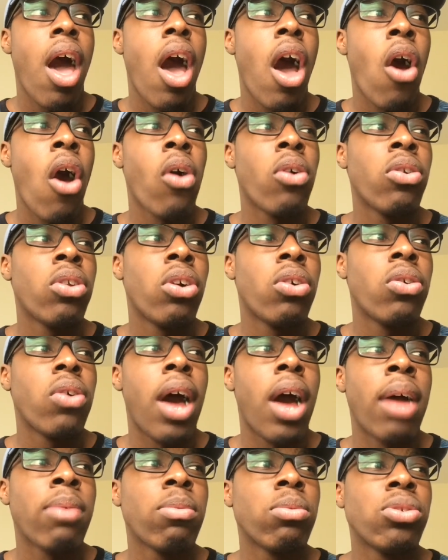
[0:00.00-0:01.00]

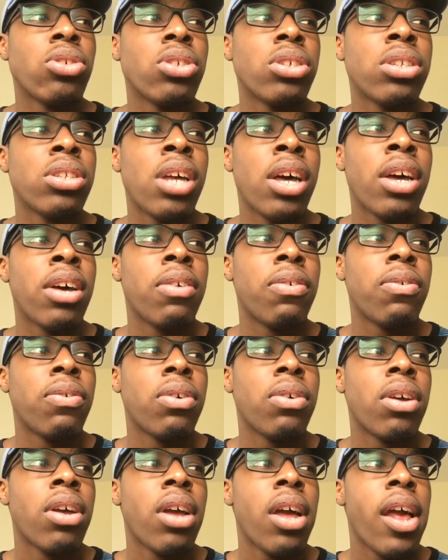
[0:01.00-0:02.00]
was
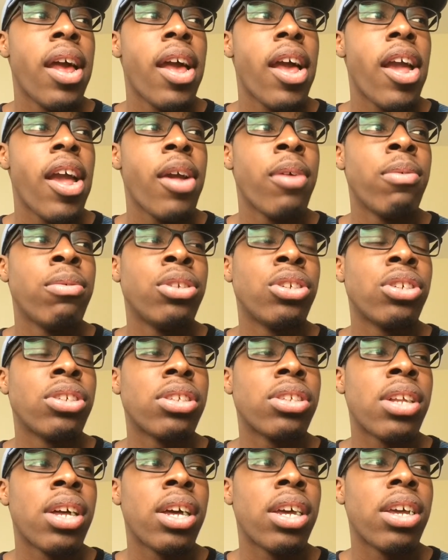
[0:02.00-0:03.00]

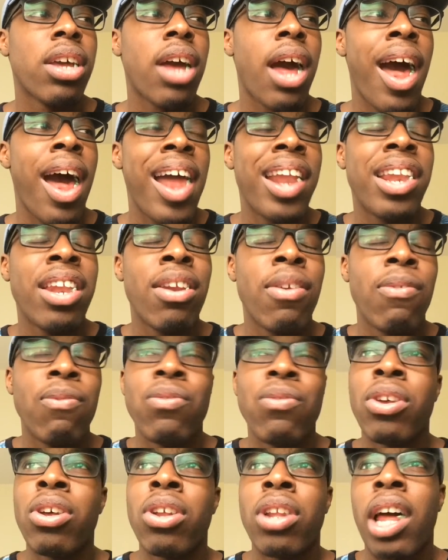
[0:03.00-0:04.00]
just like, I didn't
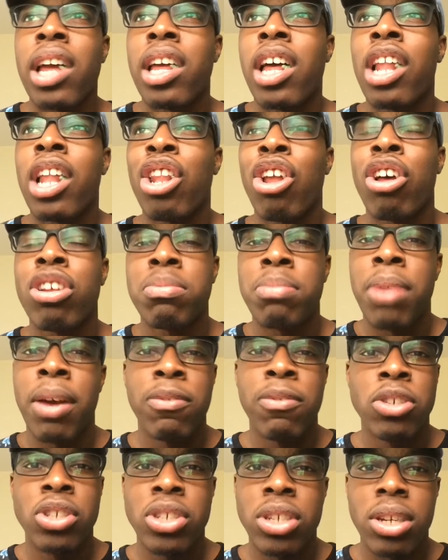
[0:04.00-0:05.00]
feel like I lost my
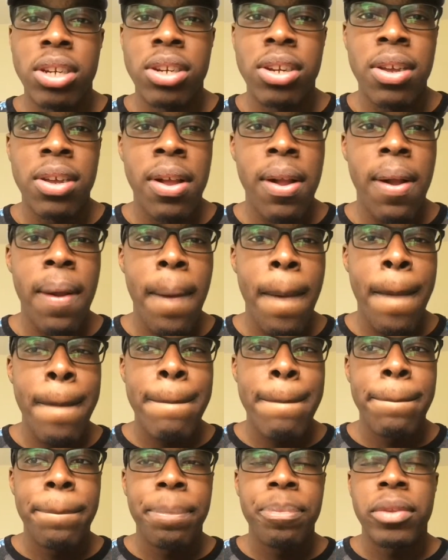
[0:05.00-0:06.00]
virginity.
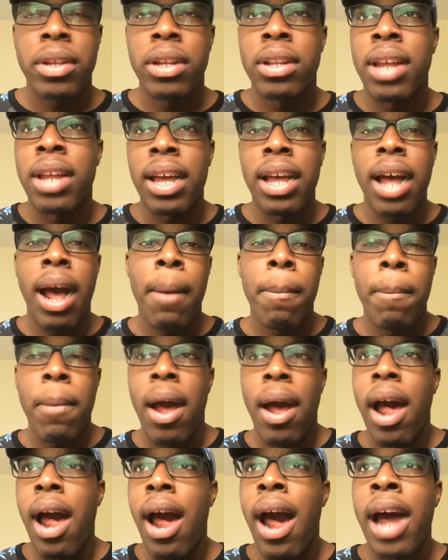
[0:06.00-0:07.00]
Like,
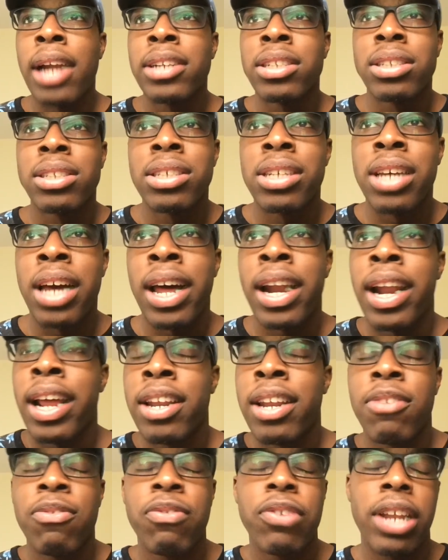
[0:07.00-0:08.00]
honest to God, I
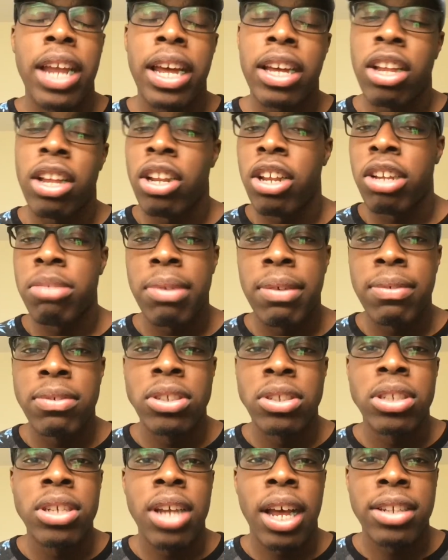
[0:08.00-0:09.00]
didn't feel like I lost my
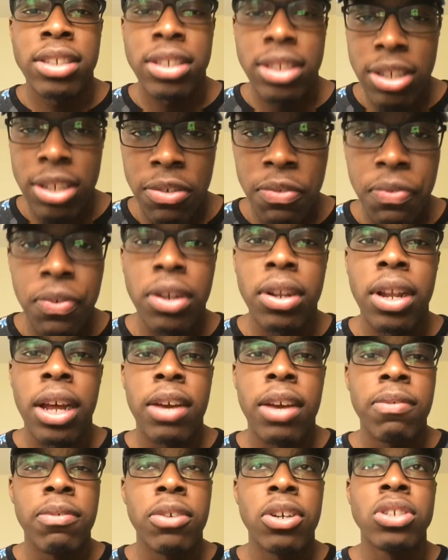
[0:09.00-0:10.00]
virginity. I still felt like
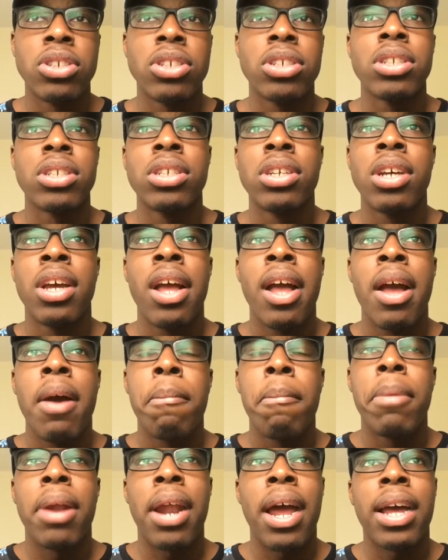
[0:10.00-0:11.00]
a virgin.
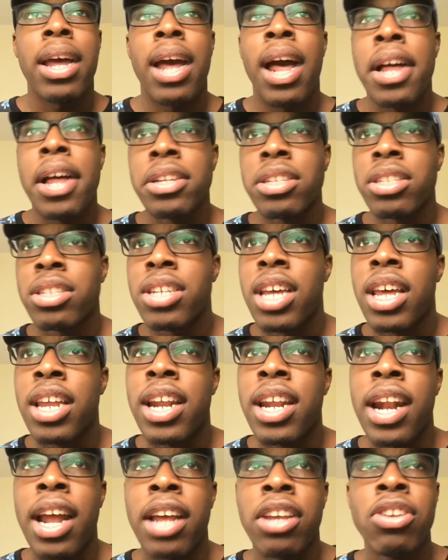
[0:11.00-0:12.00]
But I can honestly say
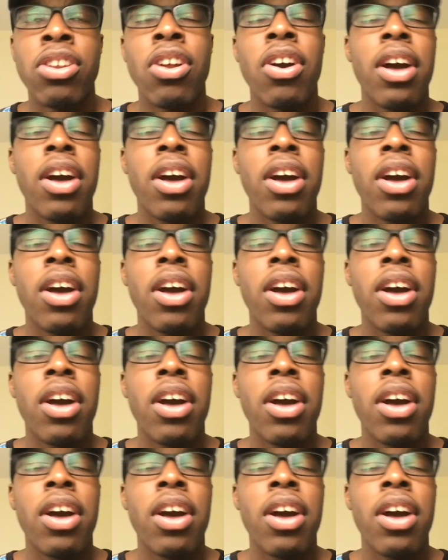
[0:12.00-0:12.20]
that I